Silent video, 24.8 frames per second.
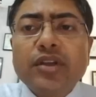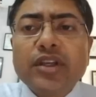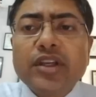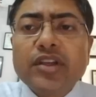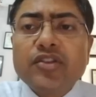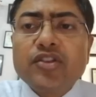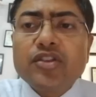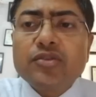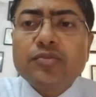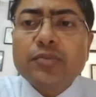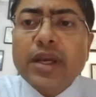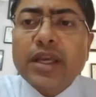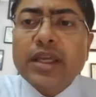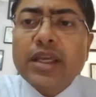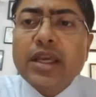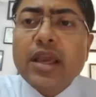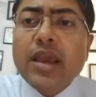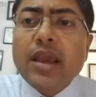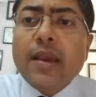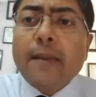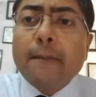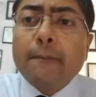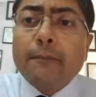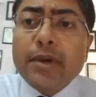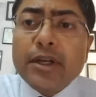against my
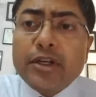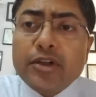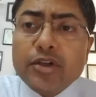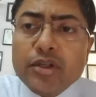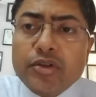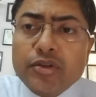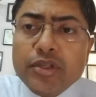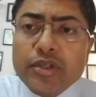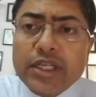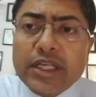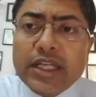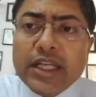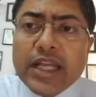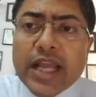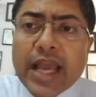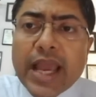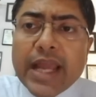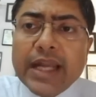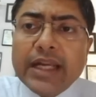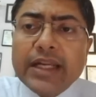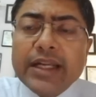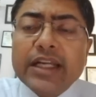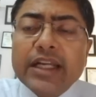pituitary gland,